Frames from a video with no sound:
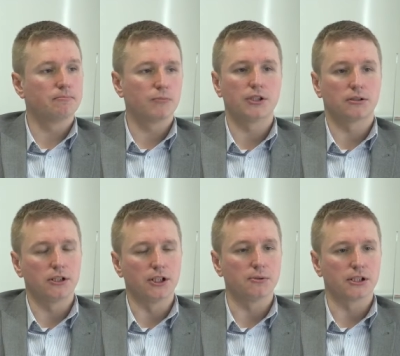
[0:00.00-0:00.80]
which
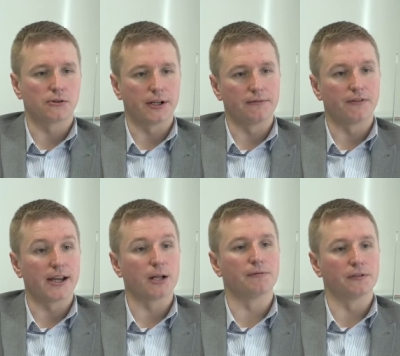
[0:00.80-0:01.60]
is great and very
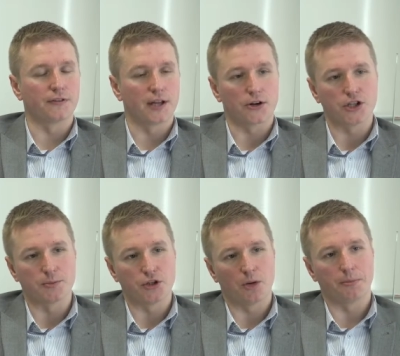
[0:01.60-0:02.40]
helpful for that
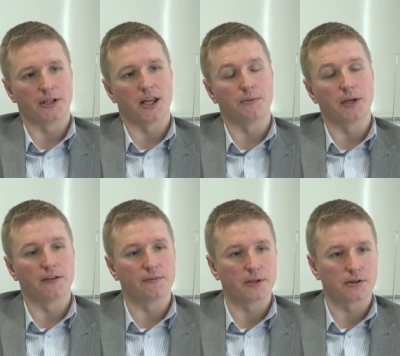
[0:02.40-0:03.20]
Christmas shopping day that we give them at